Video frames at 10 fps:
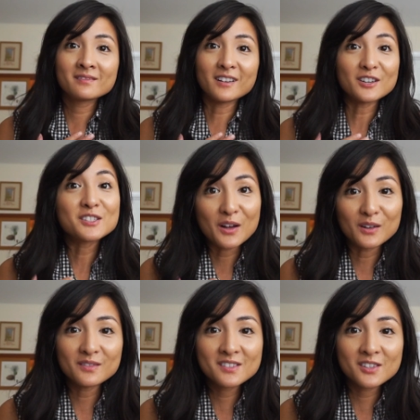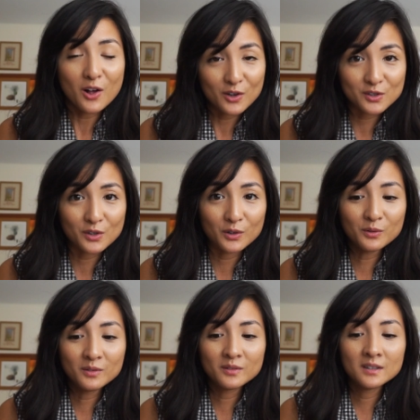ourselves also.